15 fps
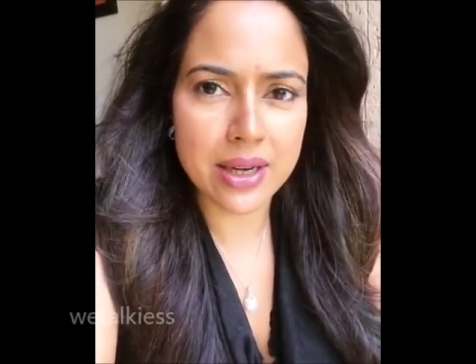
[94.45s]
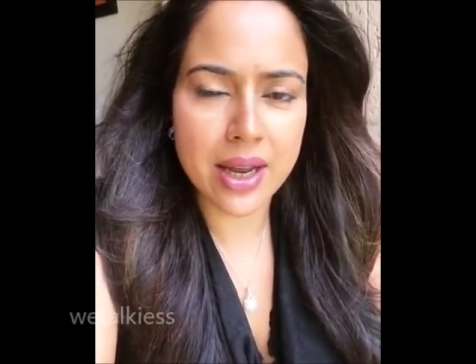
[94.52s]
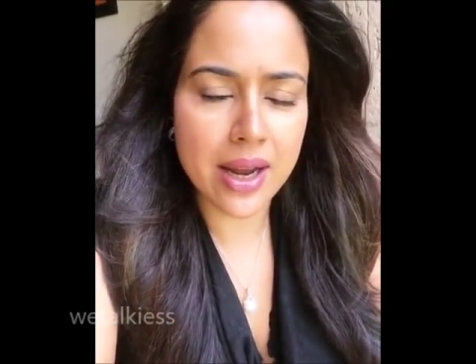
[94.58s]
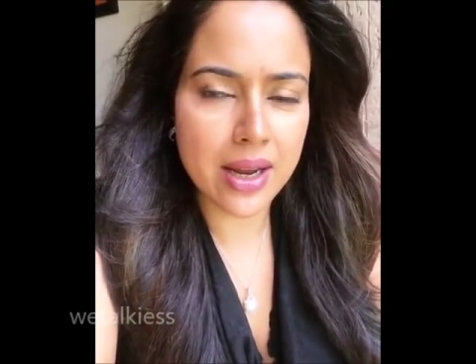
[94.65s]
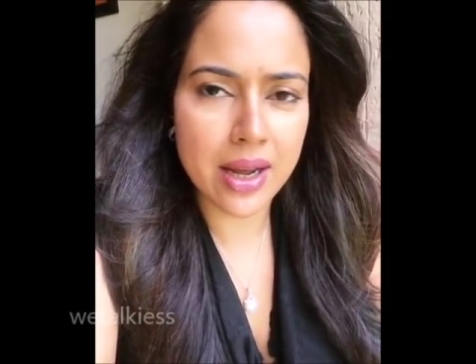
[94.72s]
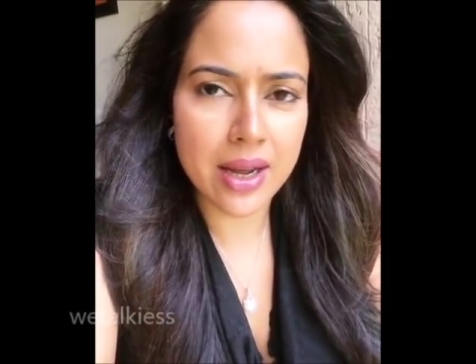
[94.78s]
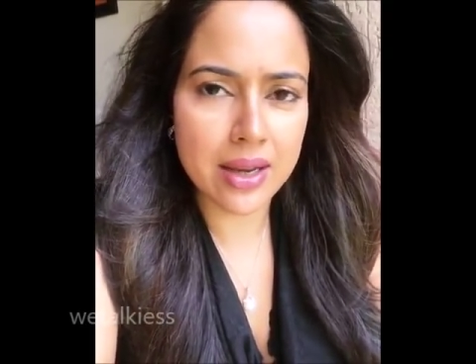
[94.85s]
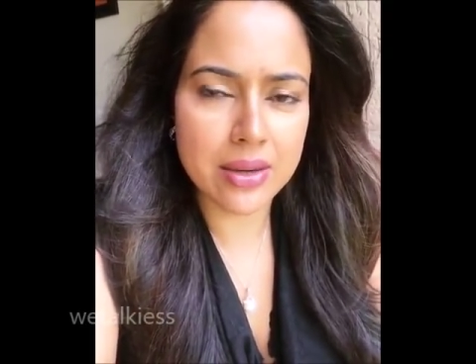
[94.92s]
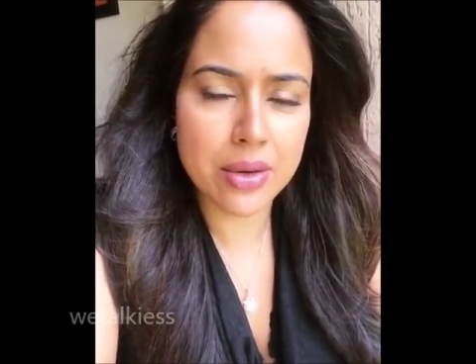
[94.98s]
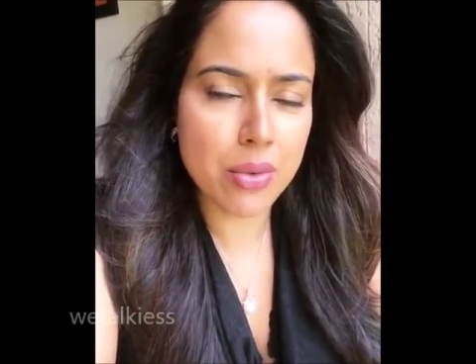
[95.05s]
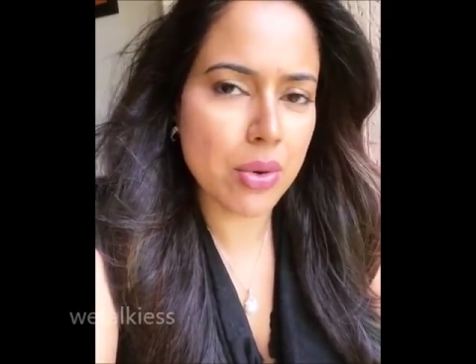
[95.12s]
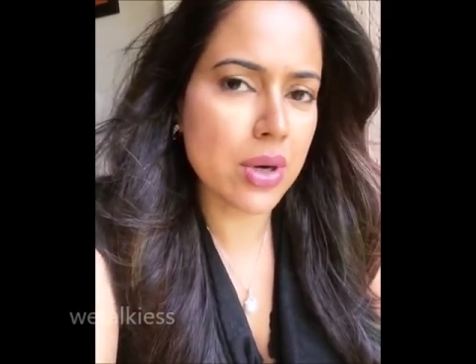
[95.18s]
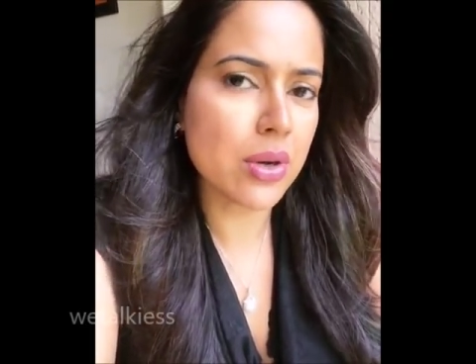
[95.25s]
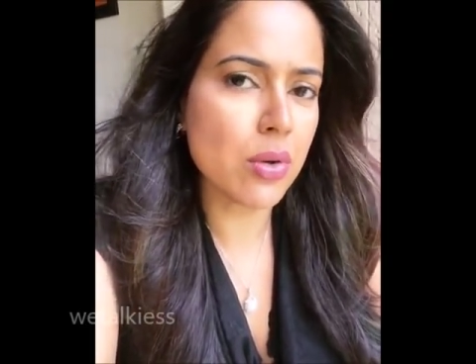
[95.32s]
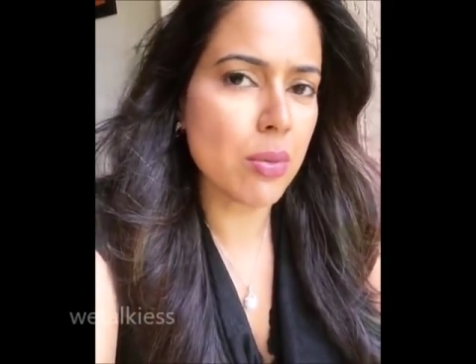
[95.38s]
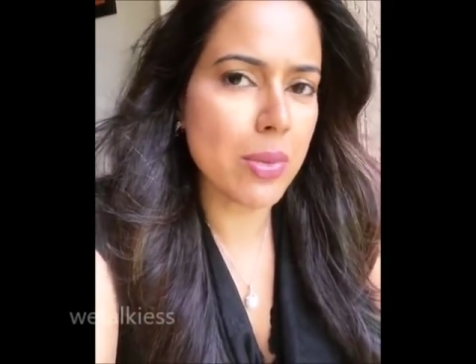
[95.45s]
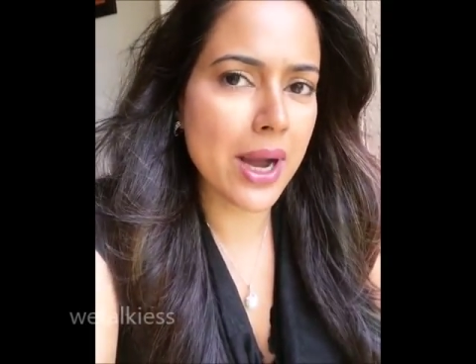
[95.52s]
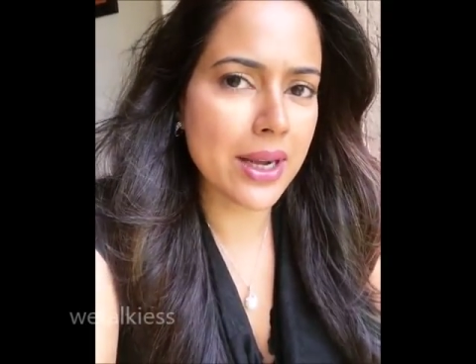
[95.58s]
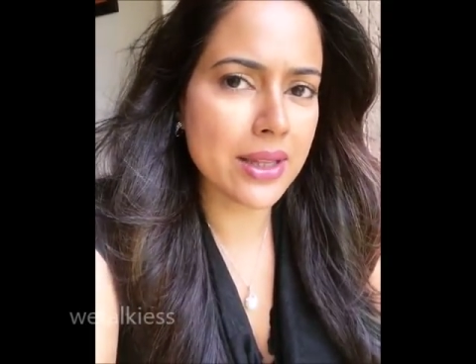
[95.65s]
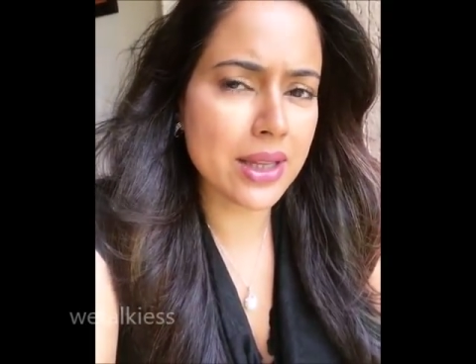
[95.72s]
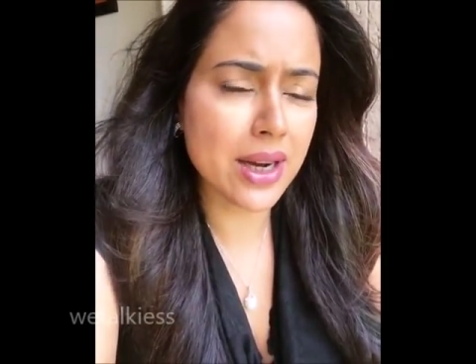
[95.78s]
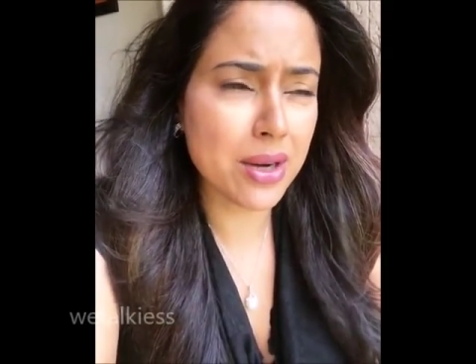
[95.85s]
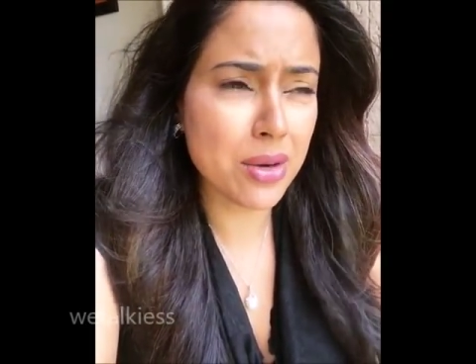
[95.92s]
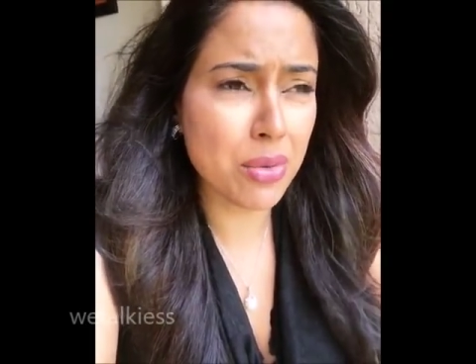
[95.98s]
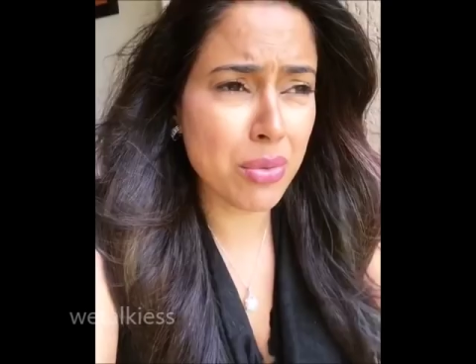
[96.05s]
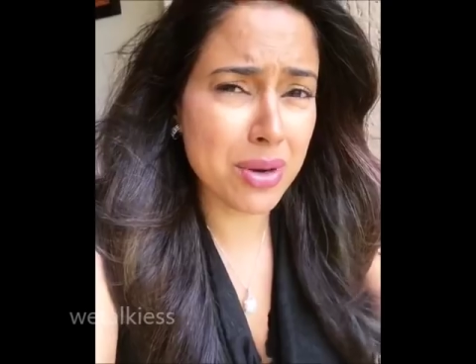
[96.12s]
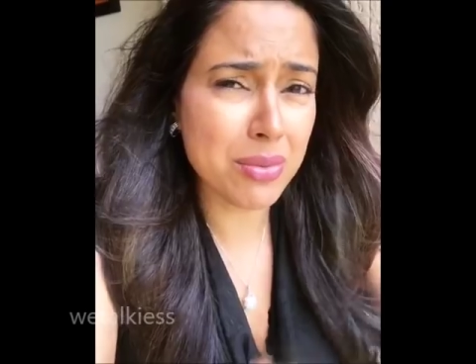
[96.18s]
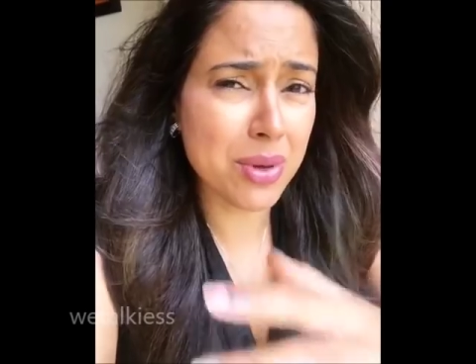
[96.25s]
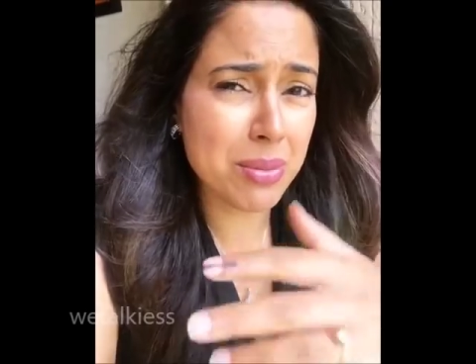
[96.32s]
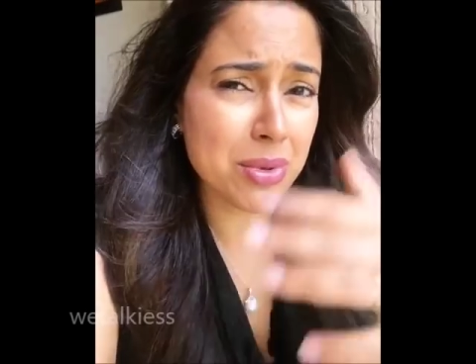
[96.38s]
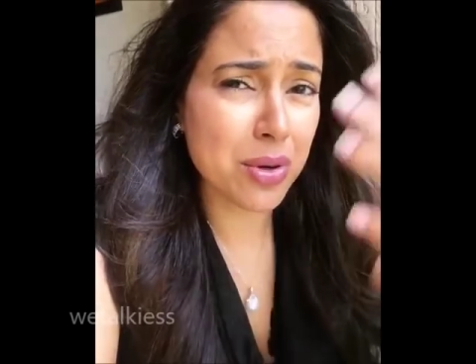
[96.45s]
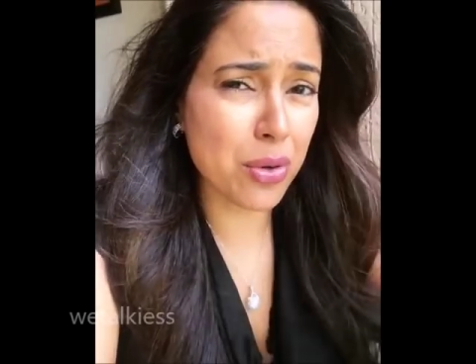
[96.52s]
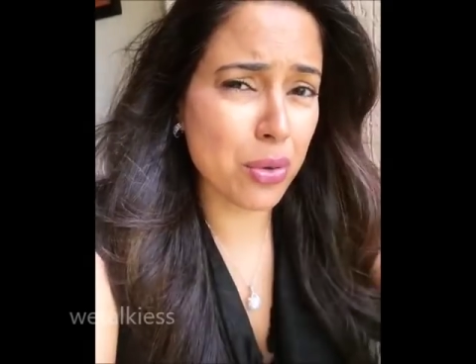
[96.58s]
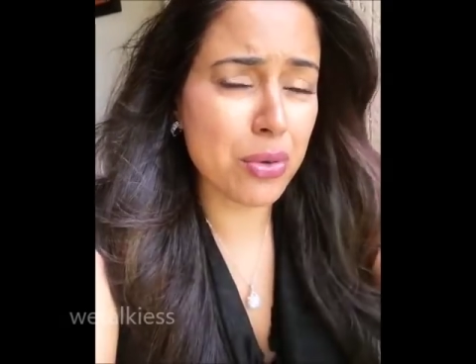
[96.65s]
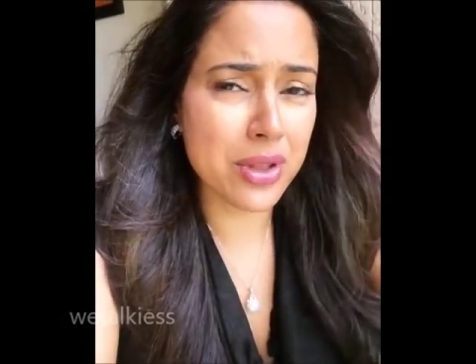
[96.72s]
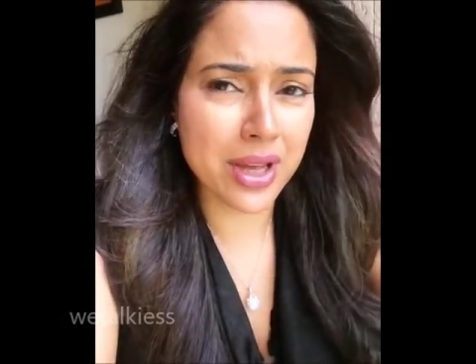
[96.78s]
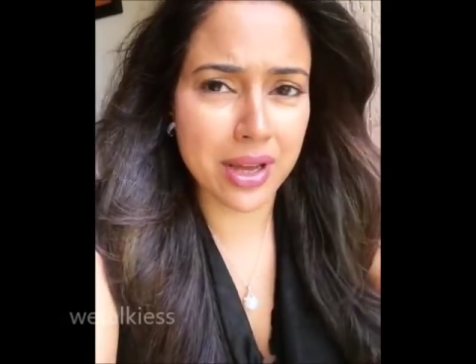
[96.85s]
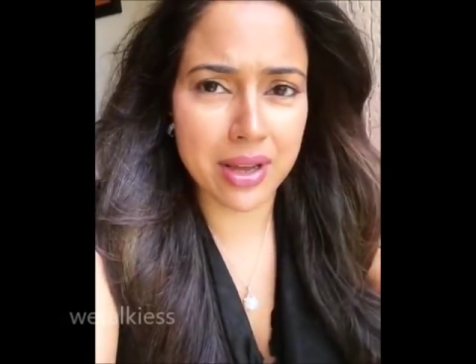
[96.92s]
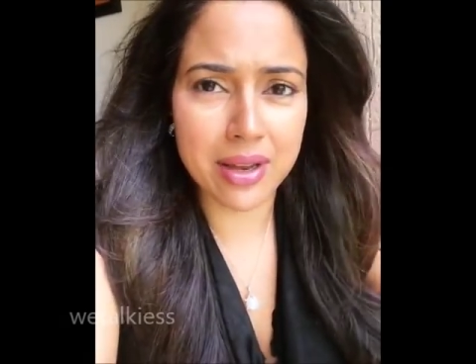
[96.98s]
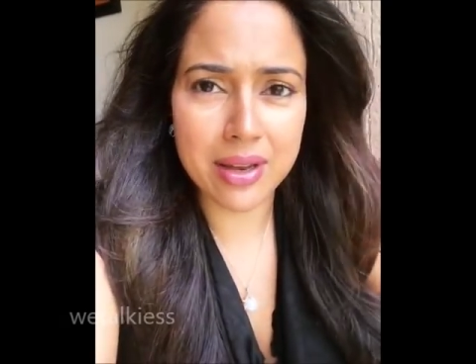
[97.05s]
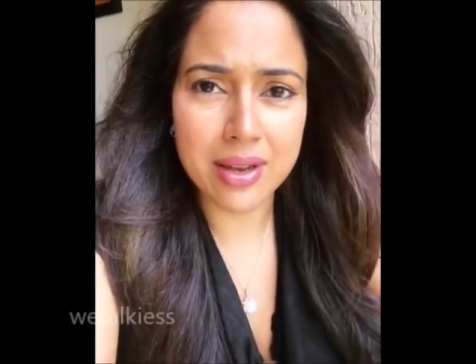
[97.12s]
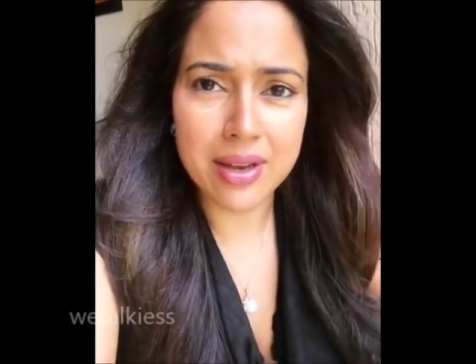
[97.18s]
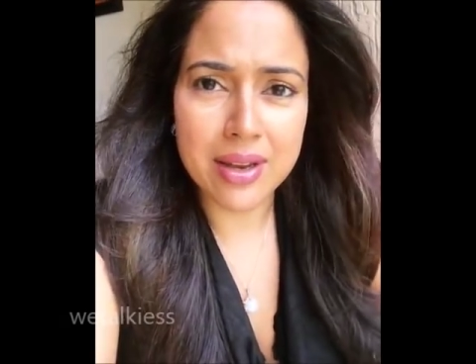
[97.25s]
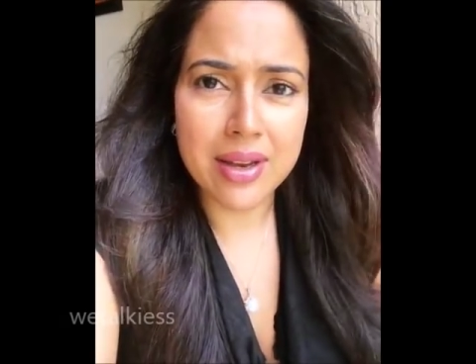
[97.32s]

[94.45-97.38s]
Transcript: And I, I don't want to go back there. And I don't want women to go there.